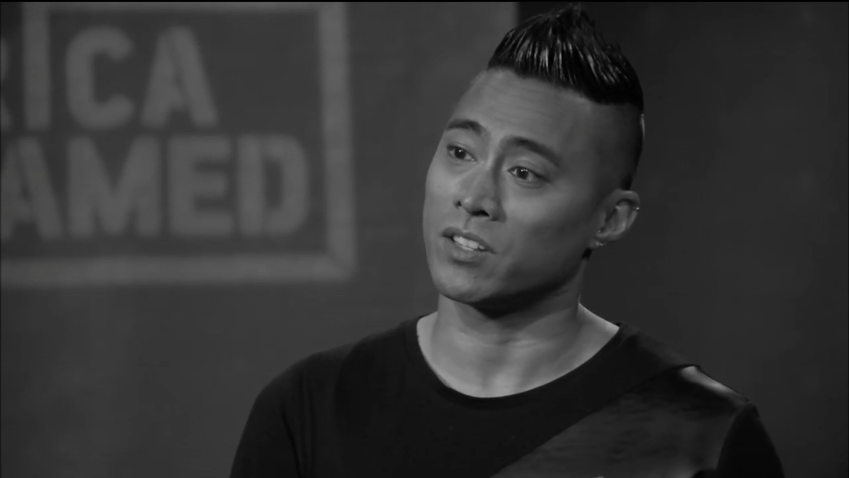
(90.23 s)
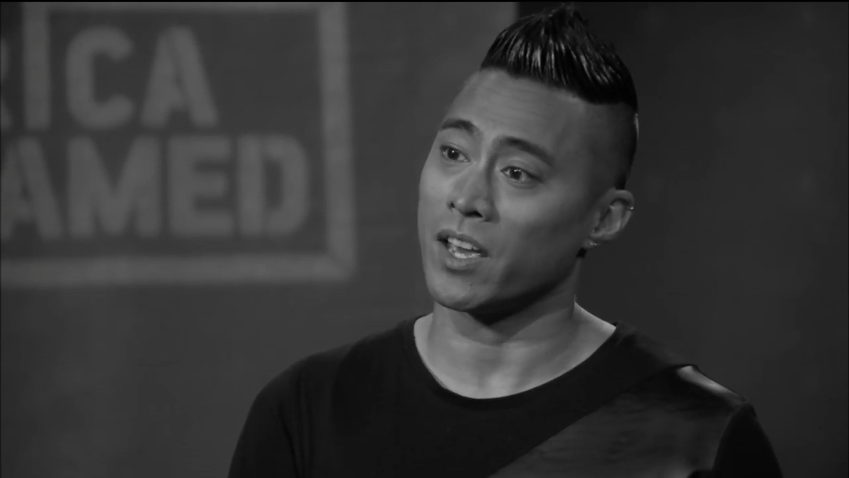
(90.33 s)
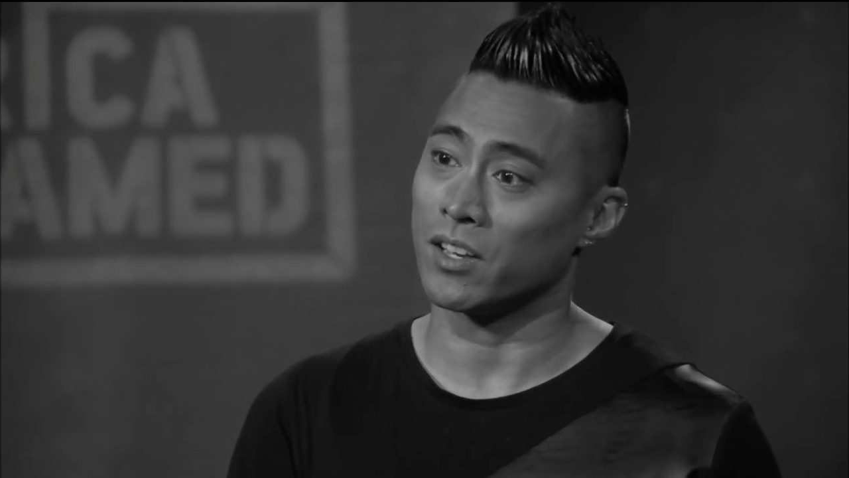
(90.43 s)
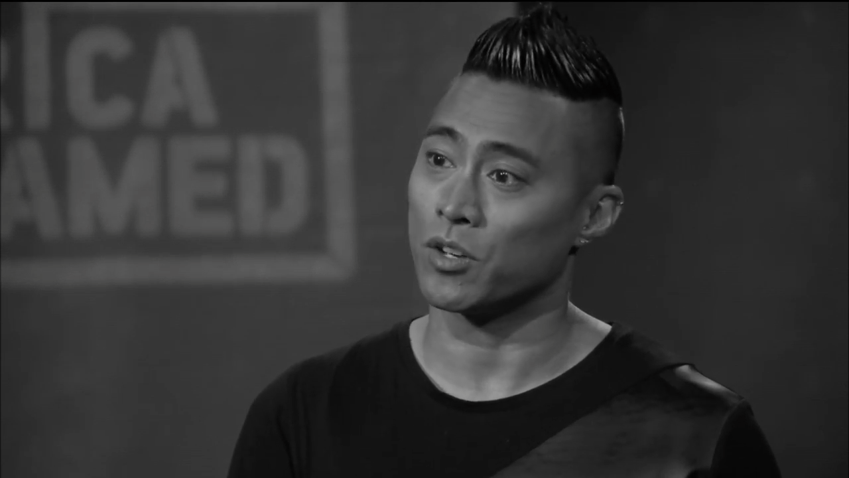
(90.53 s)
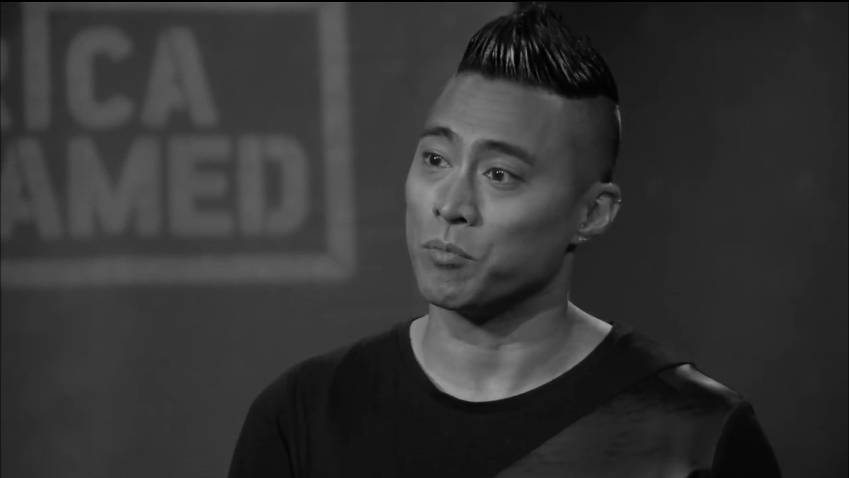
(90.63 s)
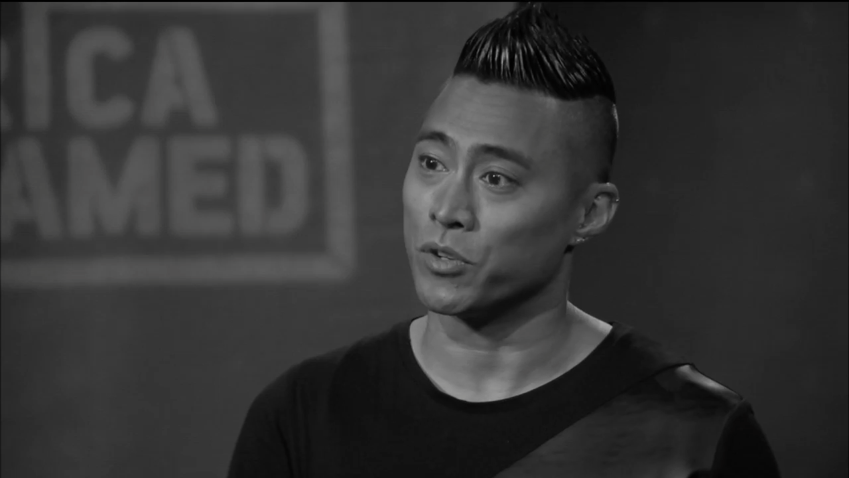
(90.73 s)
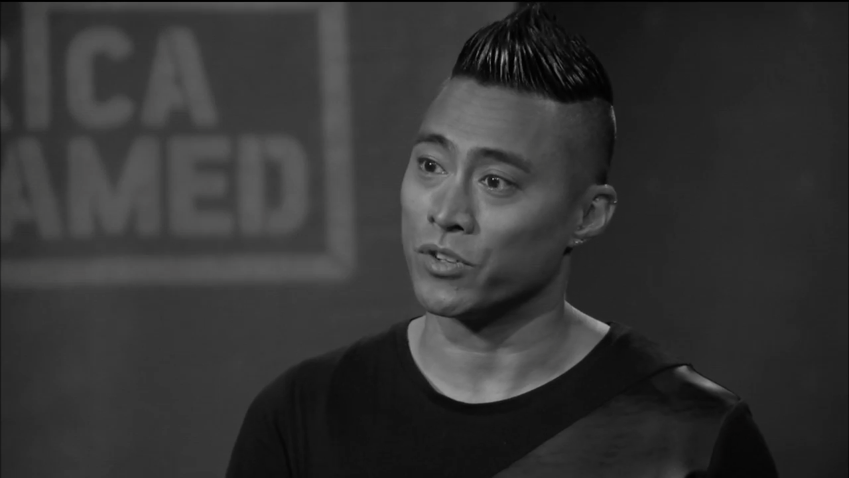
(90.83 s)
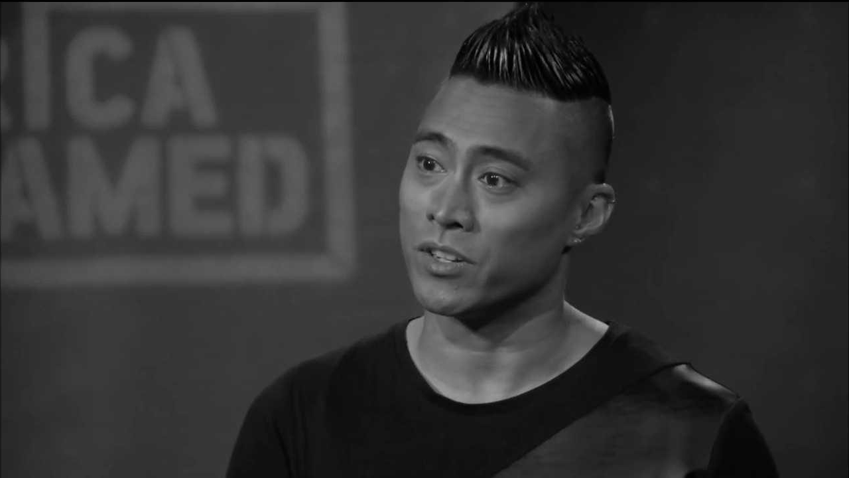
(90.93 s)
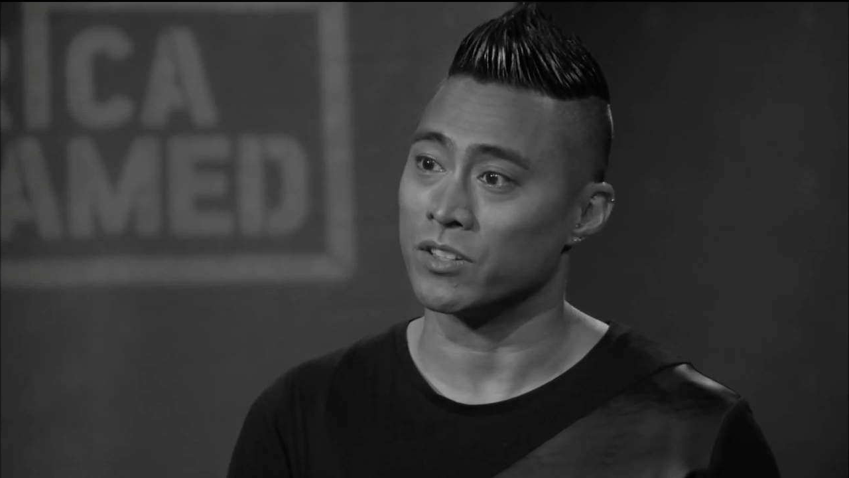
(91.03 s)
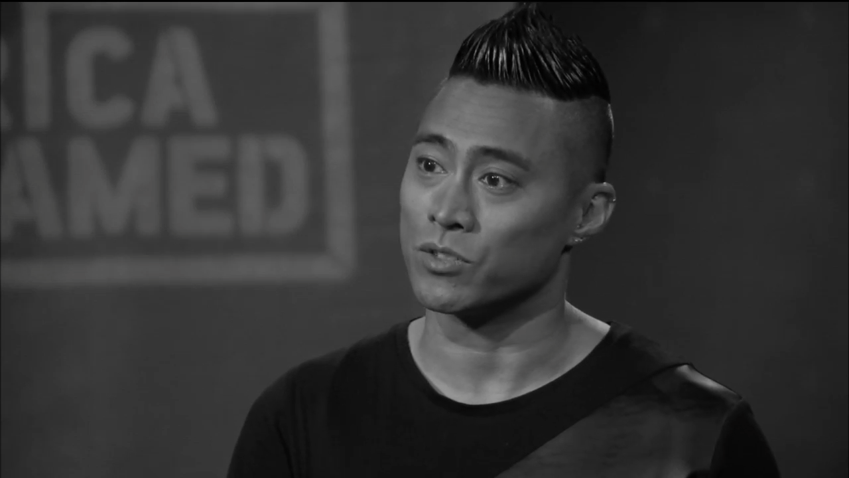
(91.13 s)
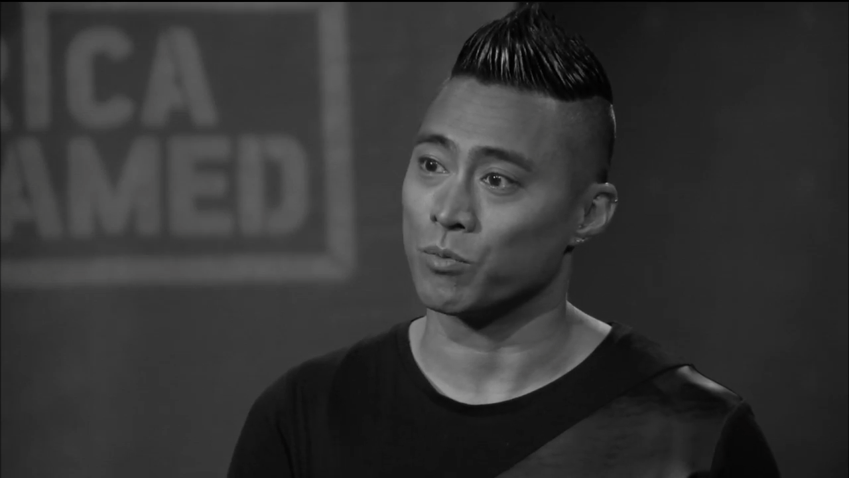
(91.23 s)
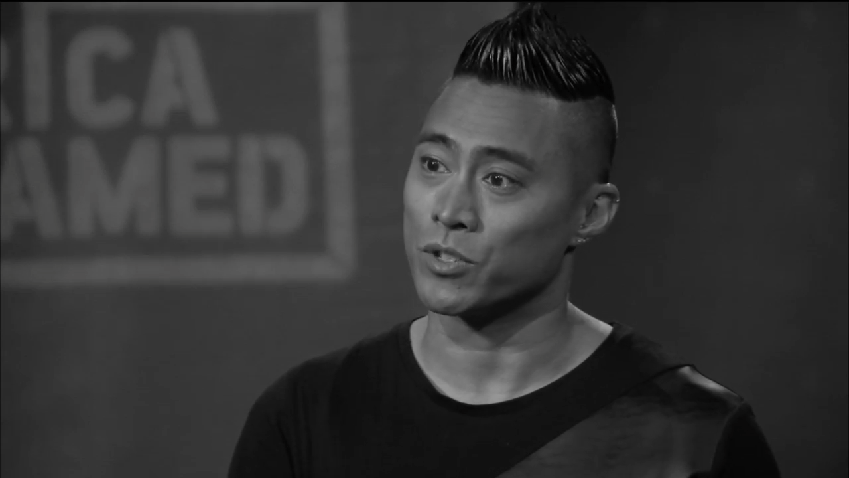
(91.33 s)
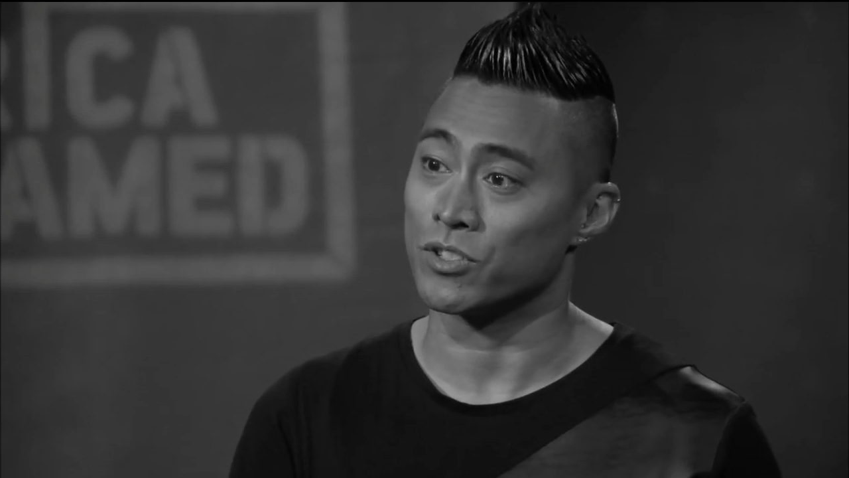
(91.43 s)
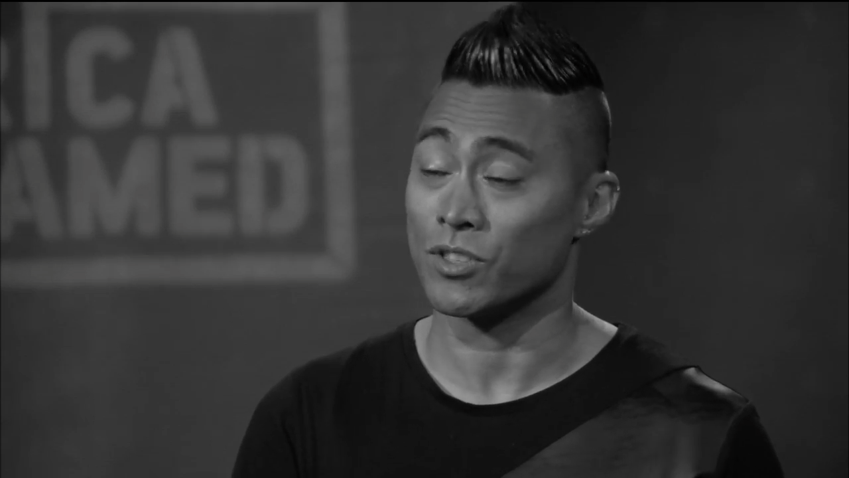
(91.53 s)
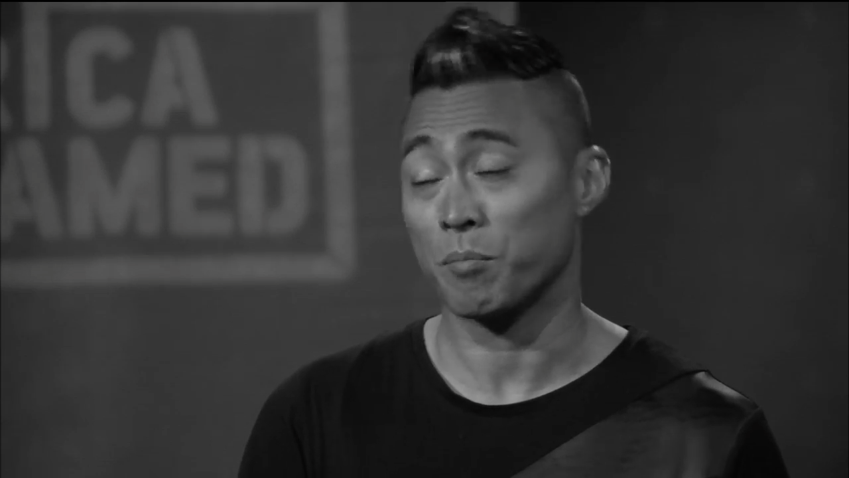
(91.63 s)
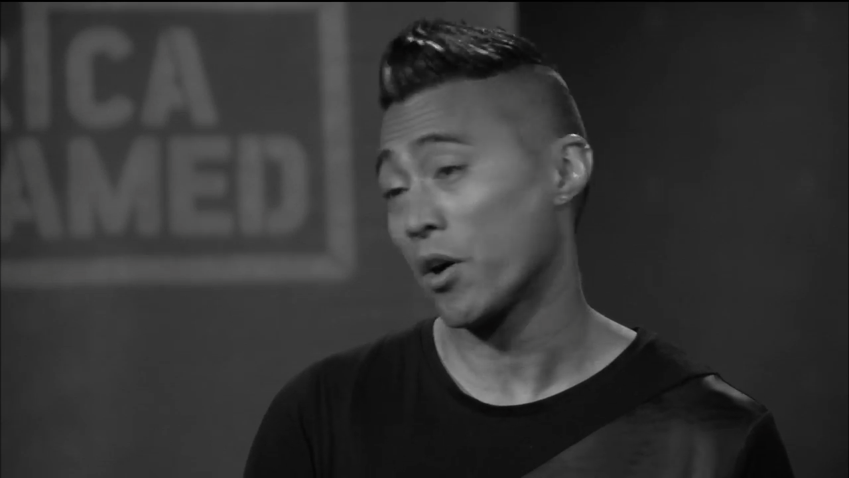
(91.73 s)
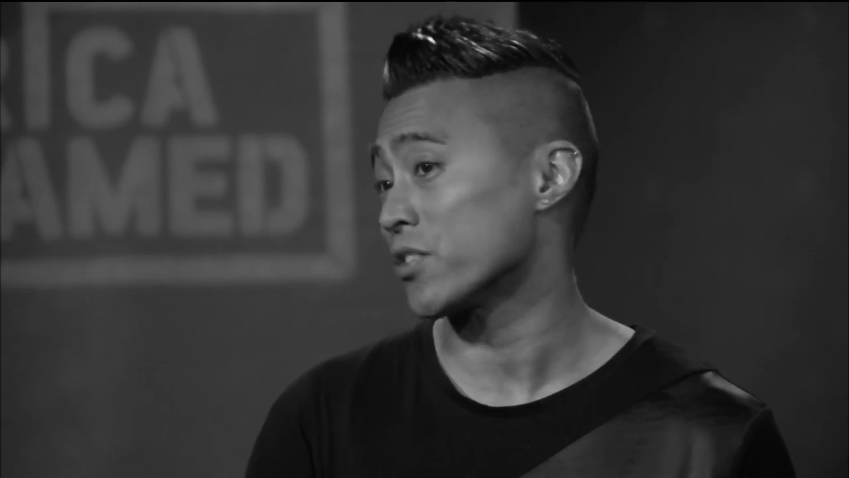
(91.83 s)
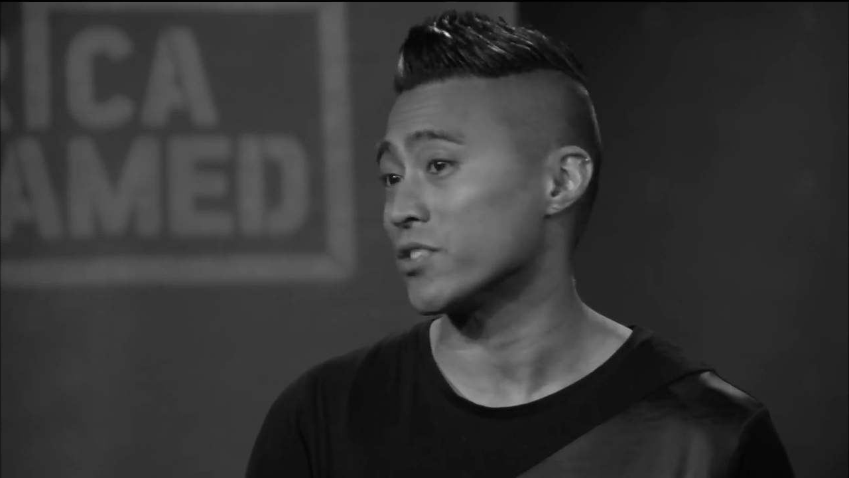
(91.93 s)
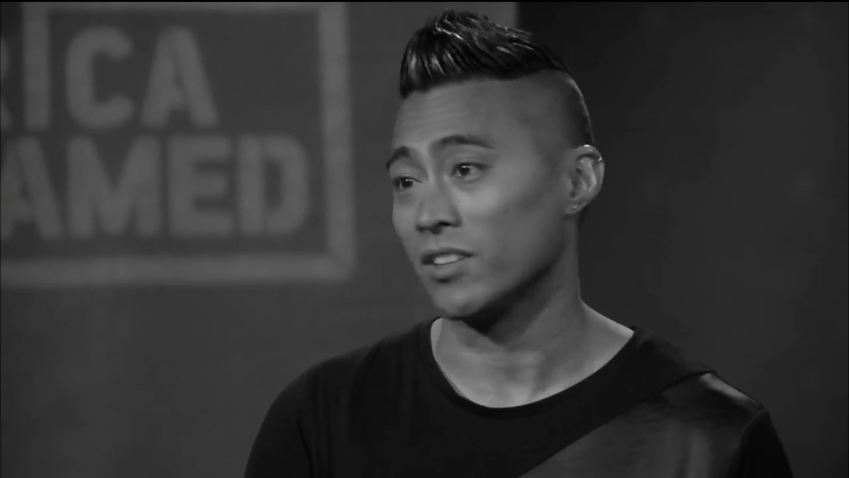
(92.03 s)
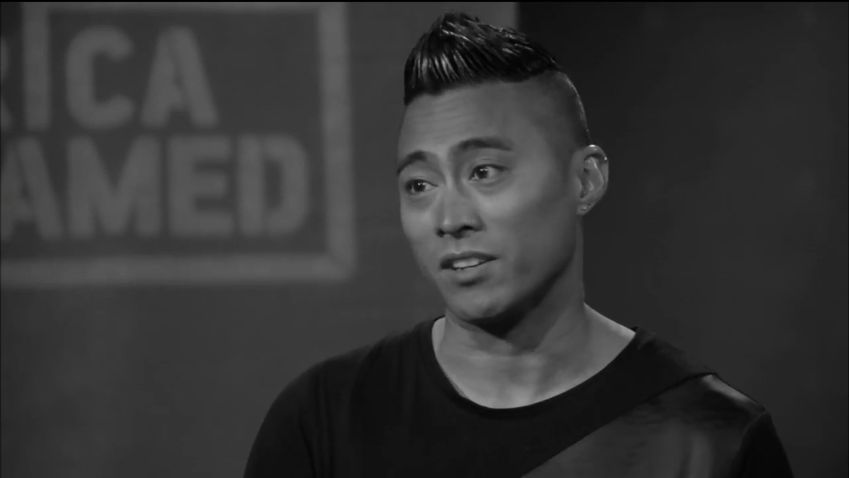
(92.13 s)
gay communities, which is the
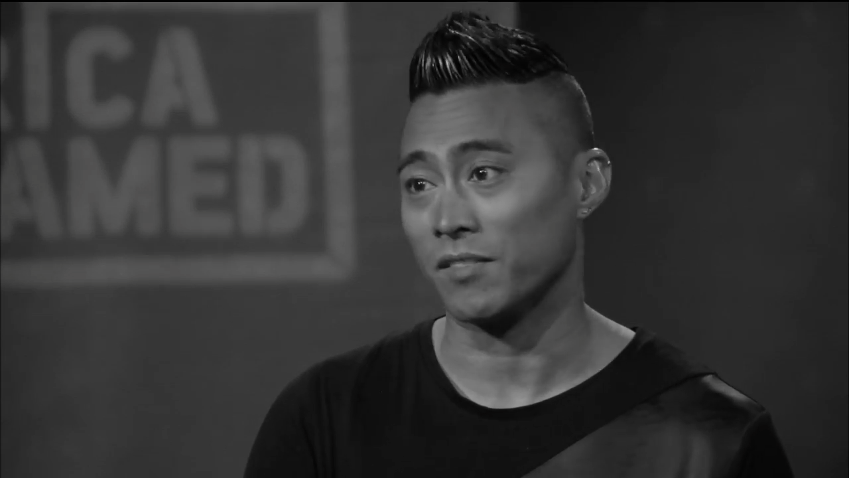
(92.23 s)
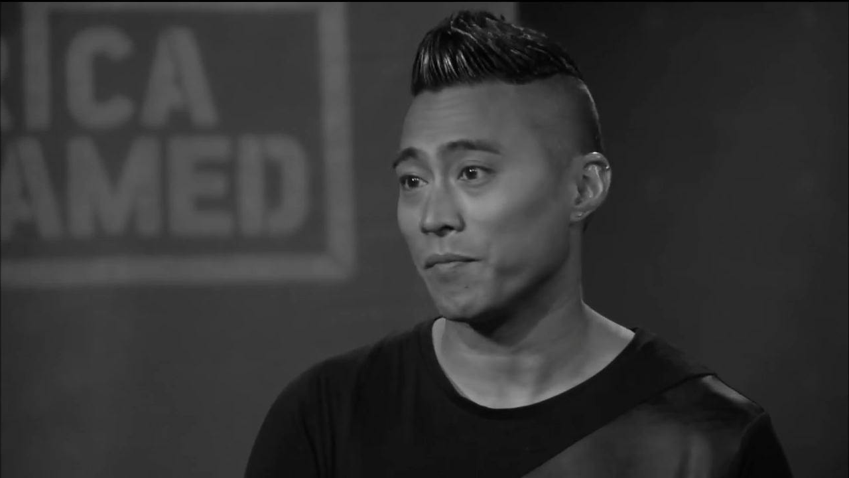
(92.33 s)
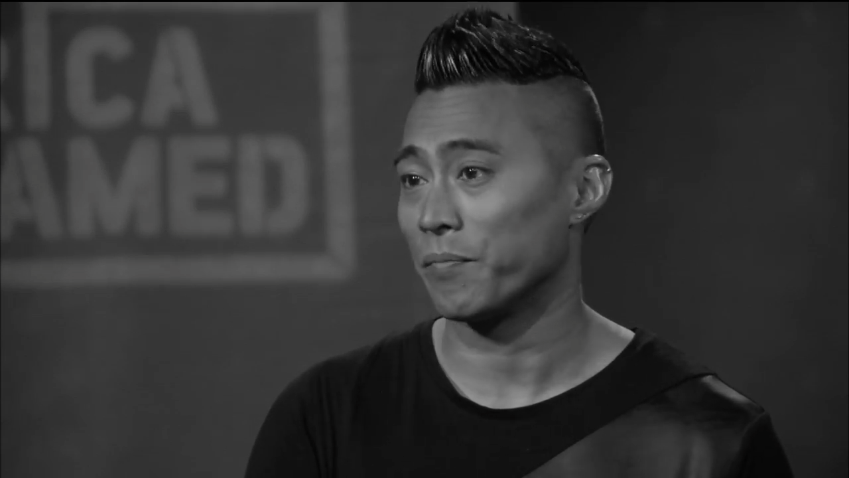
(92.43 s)
bar scene.